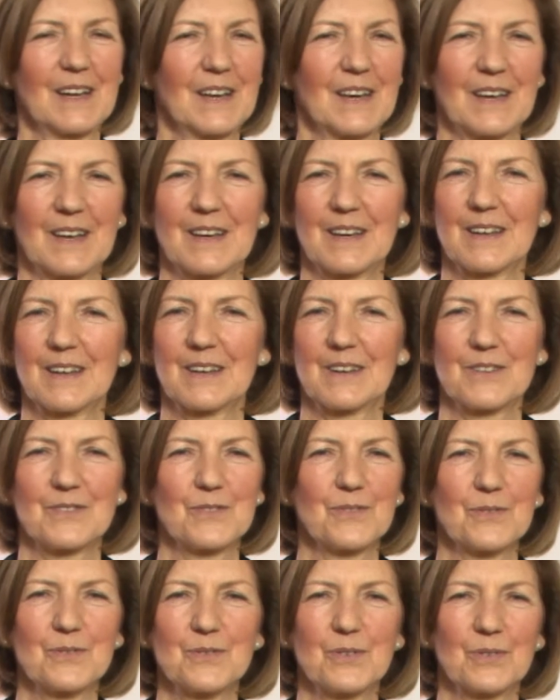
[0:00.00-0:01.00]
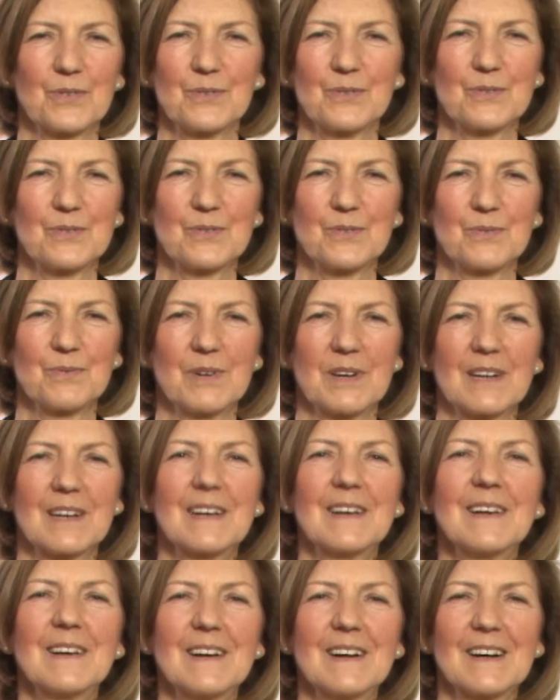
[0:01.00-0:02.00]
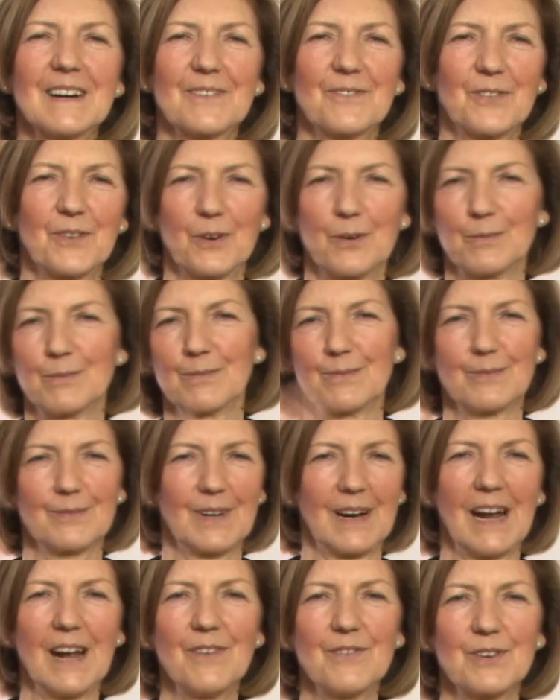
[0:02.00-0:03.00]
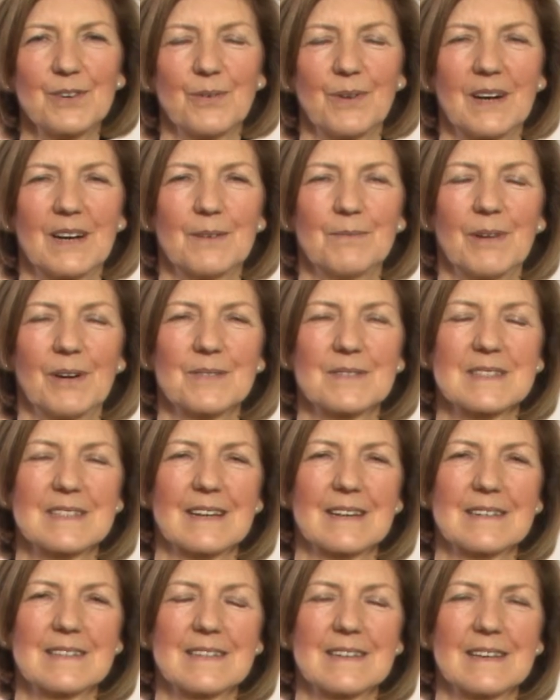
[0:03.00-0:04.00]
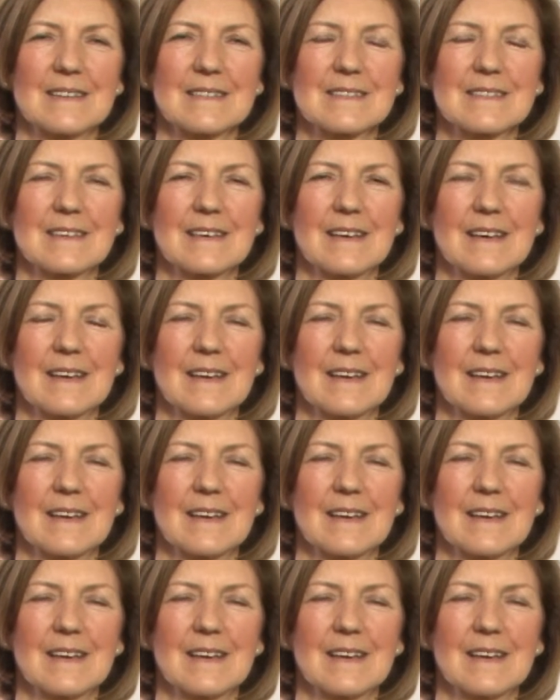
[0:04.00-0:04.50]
Uh, you, you, you will hear from everywhere about success.